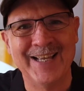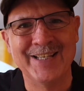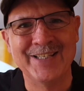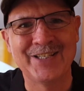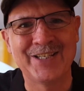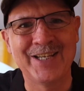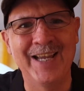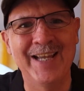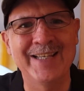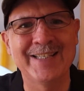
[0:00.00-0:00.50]

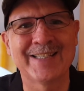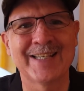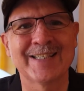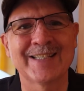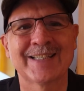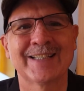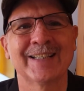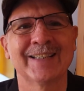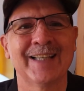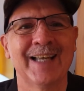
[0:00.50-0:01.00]

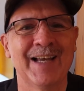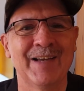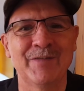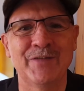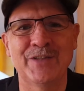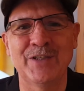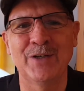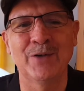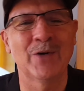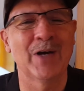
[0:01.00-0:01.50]
Jesus
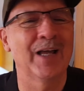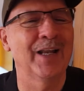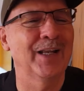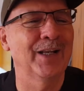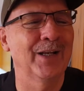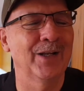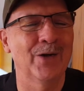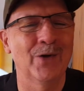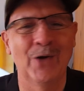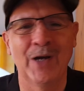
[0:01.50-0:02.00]
loves you.
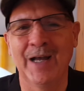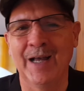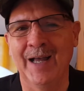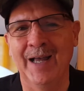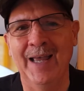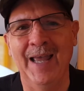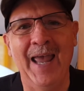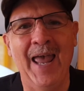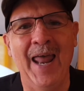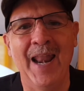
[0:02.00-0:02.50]
Aloha
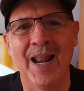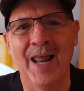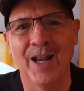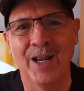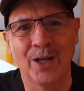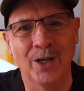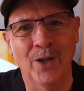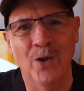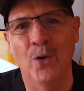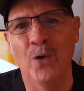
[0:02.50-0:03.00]
and
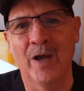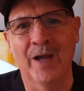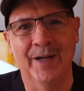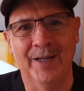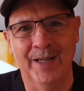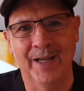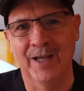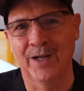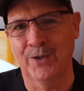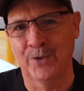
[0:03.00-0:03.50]
aloha
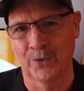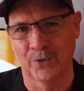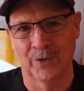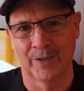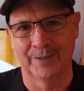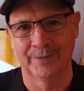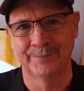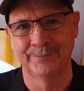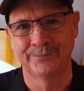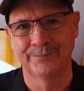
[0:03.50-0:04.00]

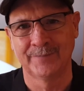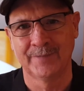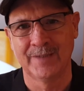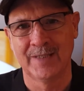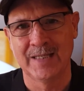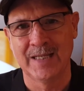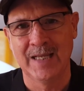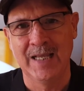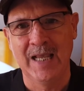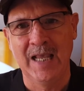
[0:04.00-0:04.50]
keakua.
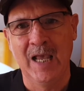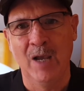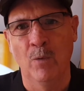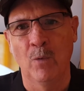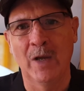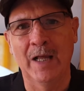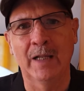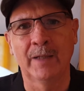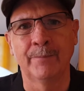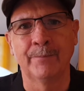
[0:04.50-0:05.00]

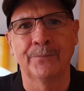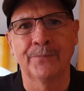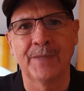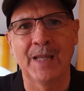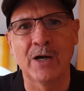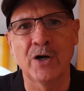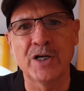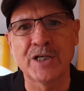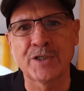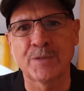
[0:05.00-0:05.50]
Well,
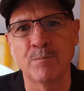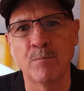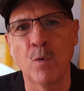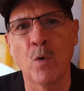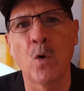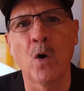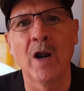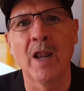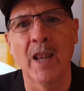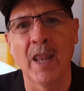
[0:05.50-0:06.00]
there is
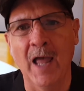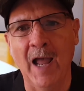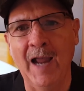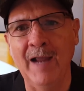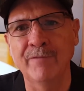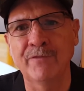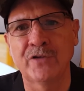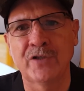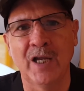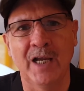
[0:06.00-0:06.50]
more
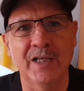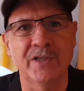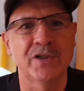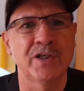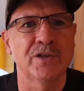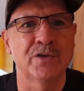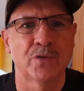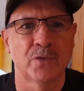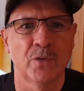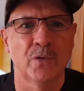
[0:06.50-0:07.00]

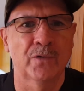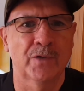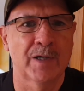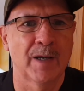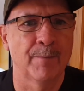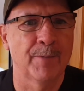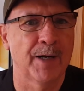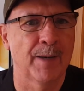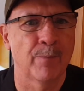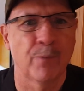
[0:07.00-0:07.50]
life-changing truth
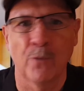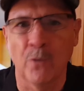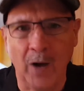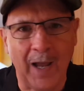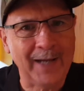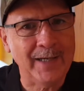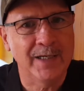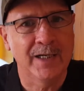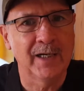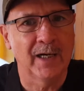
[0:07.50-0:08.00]
coming up
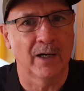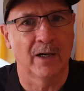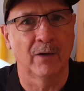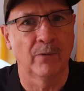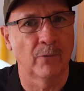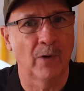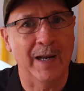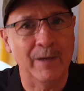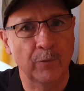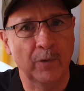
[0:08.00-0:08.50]
right here,
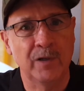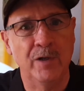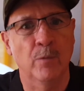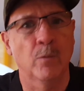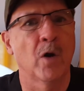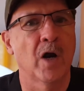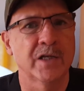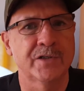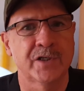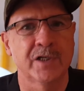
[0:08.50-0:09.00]
right where you're
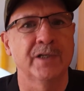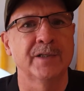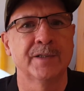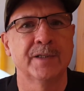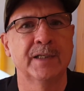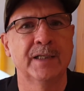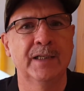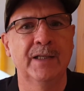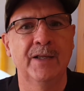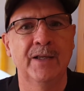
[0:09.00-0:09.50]
watching.
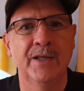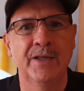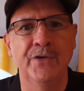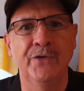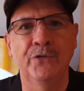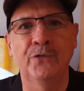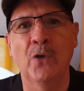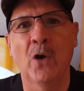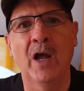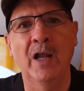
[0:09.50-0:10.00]

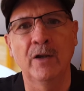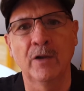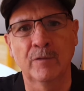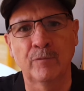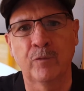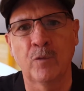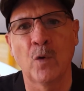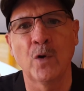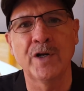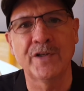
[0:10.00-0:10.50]
So I look
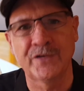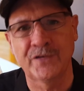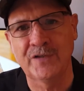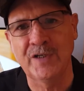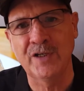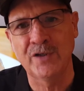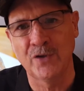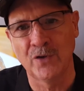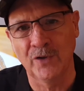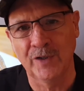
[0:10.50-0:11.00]
forward to
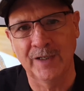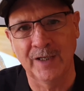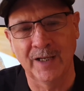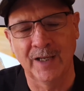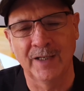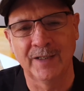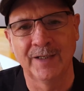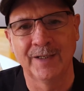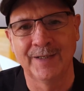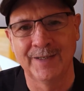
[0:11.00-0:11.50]
seeing you
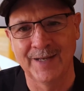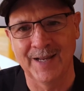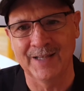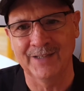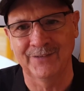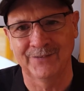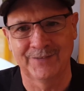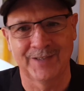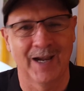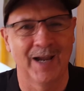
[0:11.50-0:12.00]
again
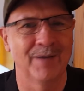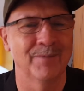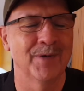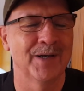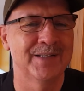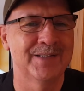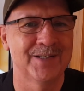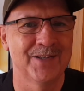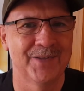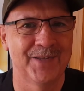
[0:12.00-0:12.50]
next time.
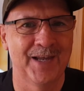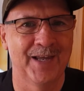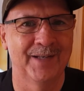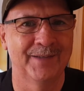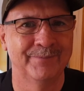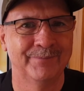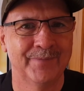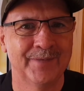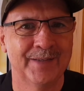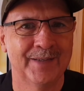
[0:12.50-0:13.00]
Until
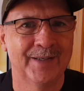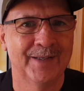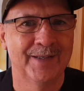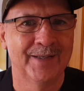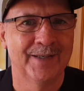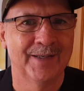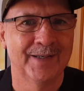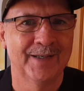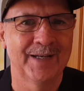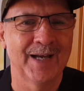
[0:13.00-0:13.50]
then,
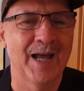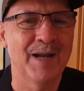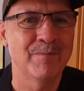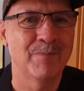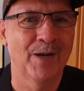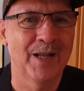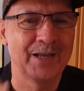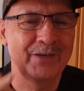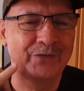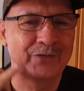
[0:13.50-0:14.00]
God
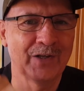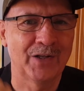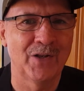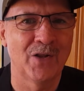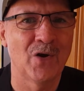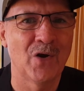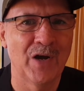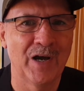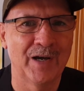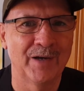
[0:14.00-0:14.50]
bless.
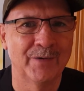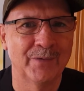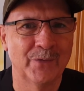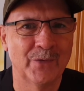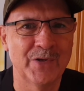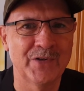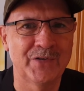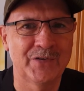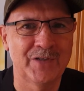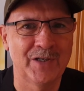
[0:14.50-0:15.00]
Aloha.
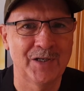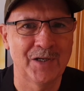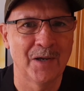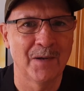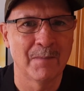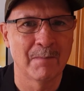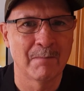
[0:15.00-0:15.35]
We'll see you.